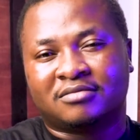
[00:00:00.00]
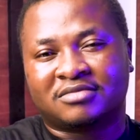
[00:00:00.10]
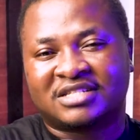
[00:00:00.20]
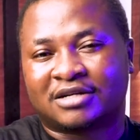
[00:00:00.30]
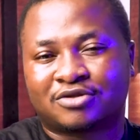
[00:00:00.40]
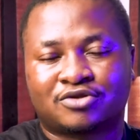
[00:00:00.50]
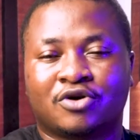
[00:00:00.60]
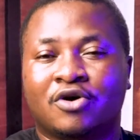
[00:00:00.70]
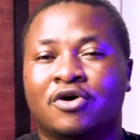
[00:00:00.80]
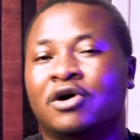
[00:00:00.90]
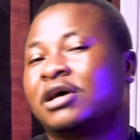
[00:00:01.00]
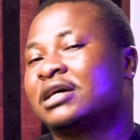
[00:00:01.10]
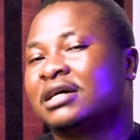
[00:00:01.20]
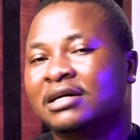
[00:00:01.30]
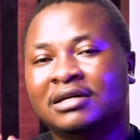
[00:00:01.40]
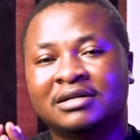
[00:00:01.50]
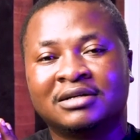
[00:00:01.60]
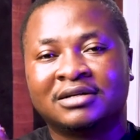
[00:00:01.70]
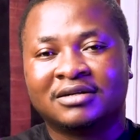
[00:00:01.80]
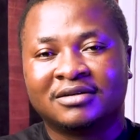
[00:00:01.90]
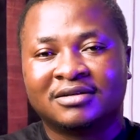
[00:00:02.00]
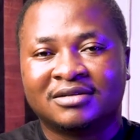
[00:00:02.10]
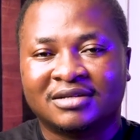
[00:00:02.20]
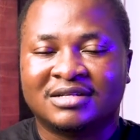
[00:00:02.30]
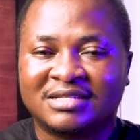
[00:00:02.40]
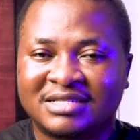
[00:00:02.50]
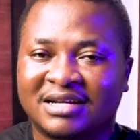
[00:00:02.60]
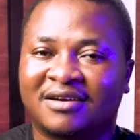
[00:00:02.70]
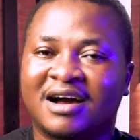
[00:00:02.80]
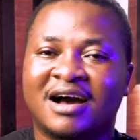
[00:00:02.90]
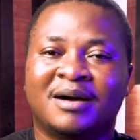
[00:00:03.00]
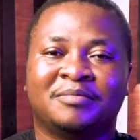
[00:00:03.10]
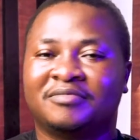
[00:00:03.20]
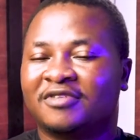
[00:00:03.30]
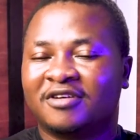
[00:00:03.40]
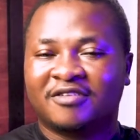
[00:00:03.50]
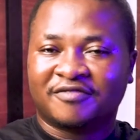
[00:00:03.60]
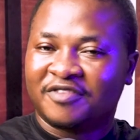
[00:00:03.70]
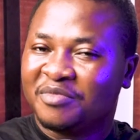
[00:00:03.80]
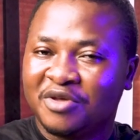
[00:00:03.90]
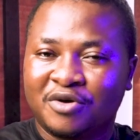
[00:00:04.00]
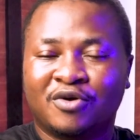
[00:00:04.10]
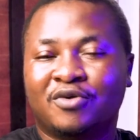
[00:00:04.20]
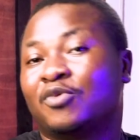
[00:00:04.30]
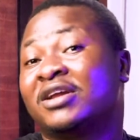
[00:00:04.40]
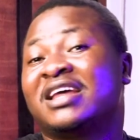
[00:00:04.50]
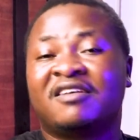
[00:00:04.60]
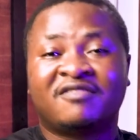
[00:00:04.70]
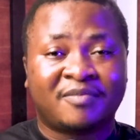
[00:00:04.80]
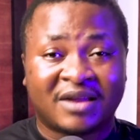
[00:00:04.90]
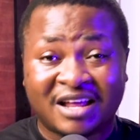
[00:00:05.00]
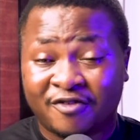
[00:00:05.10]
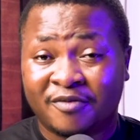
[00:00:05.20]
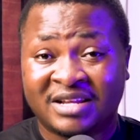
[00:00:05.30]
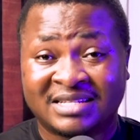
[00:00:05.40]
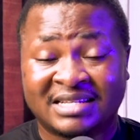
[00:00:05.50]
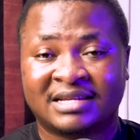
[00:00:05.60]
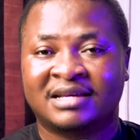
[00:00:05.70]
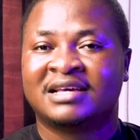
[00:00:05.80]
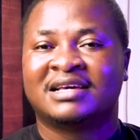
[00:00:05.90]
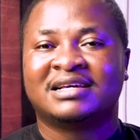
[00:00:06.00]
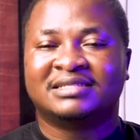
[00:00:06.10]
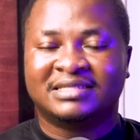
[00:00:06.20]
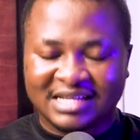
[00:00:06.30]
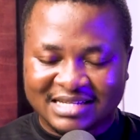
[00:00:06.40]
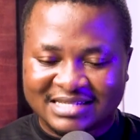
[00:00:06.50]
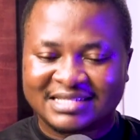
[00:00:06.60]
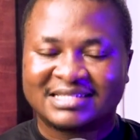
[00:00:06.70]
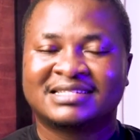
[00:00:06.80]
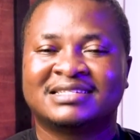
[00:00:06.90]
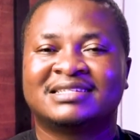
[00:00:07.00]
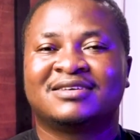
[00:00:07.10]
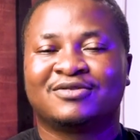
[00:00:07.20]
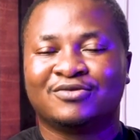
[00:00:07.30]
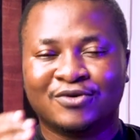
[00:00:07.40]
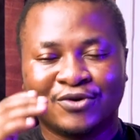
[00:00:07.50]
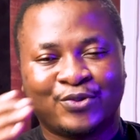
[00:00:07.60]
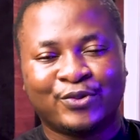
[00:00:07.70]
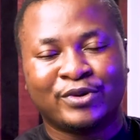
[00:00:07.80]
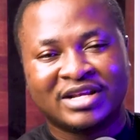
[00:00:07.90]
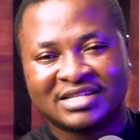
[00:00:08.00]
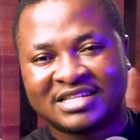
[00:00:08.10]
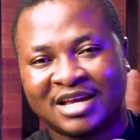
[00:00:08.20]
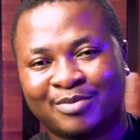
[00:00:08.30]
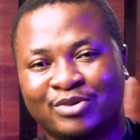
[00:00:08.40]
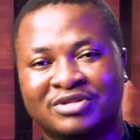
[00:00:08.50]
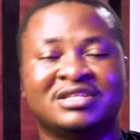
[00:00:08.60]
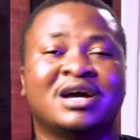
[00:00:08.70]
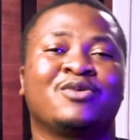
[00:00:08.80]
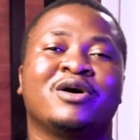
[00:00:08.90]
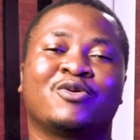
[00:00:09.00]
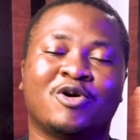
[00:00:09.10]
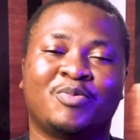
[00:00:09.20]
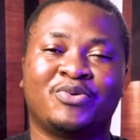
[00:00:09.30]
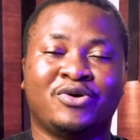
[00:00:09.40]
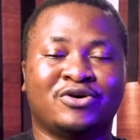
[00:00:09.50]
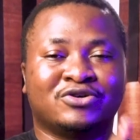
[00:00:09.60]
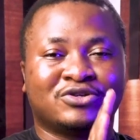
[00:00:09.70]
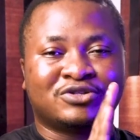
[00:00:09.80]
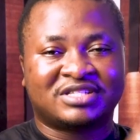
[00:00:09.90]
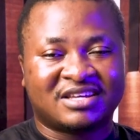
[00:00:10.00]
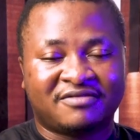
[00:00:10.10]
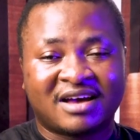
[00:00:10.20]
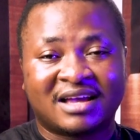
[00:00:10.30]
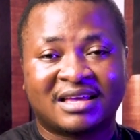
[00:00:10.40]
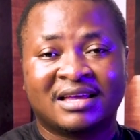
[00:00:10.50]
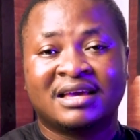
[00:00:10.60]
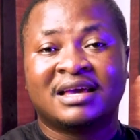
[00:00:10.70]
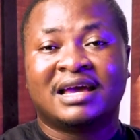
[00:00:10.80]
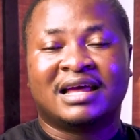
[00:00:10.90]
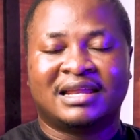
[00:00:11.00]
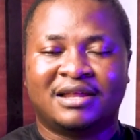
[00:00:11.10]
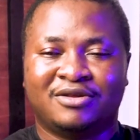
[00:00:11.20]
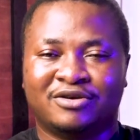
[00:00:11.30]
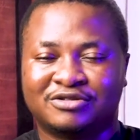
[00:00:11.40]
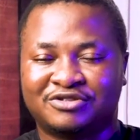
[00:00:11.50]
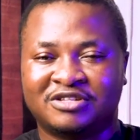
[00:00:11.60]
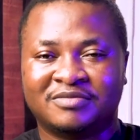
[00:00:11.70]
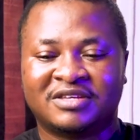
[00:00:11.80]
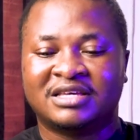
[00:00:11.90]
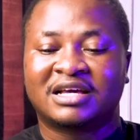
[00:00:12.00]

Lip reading: TikTok, Instagram, Vimeo, whatever platform is it. Just go through this same procedure. Go and copy your server and then your stream key.